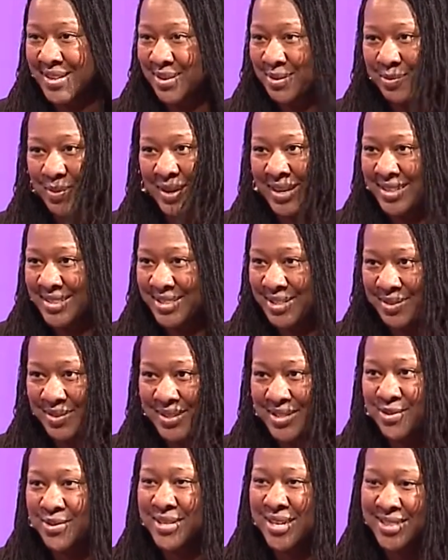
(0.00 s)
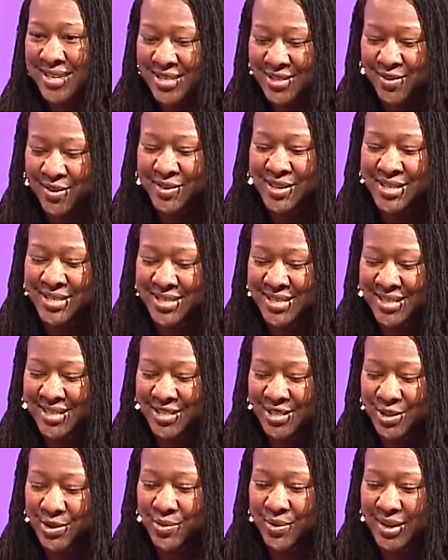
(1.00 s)
it. Why do it? So I think it's very easy
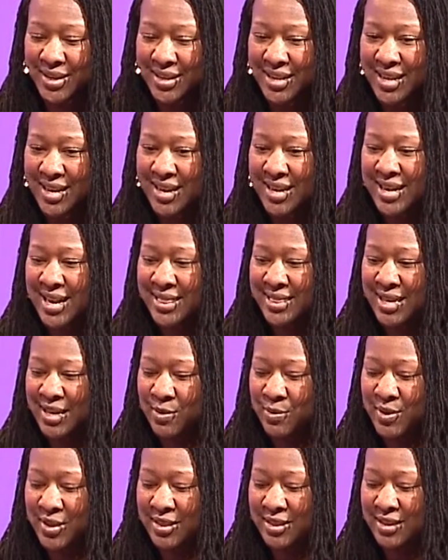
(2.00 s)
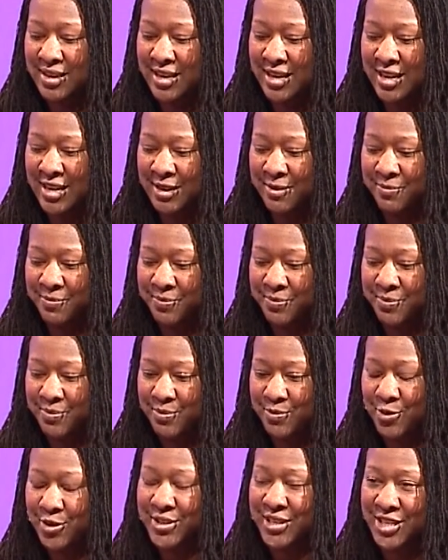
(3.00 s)
to quit. I think with
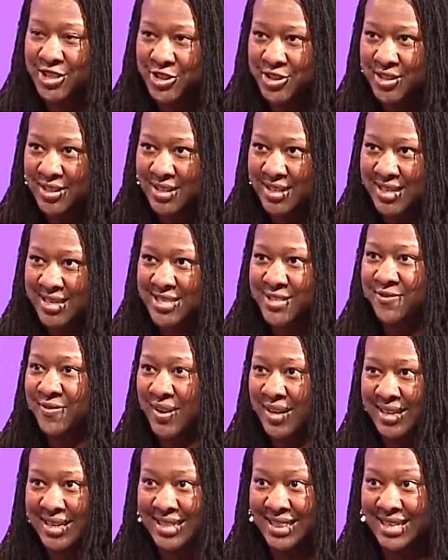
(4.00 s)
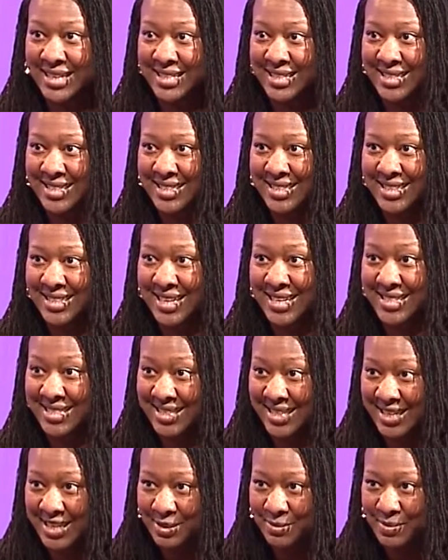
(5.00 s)
production, it's finding that
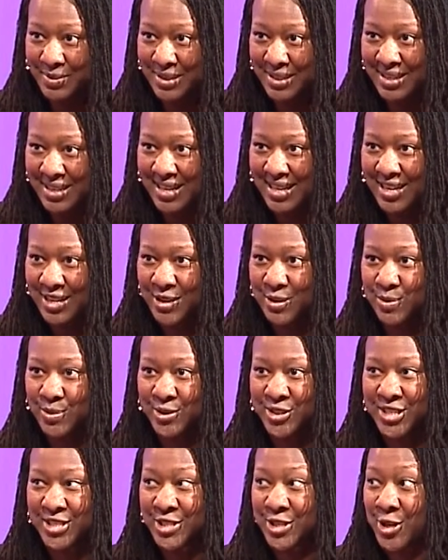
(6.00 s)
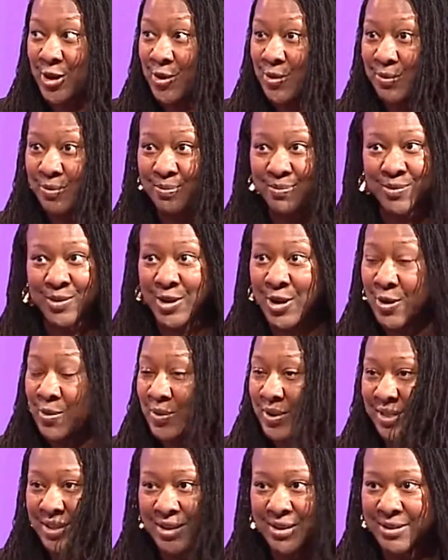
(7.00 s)
team who will just go
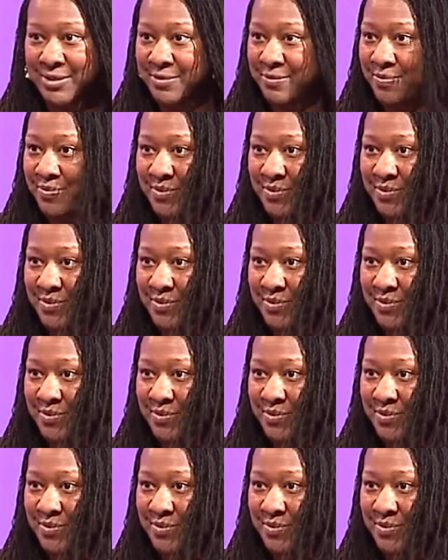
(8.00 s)
with you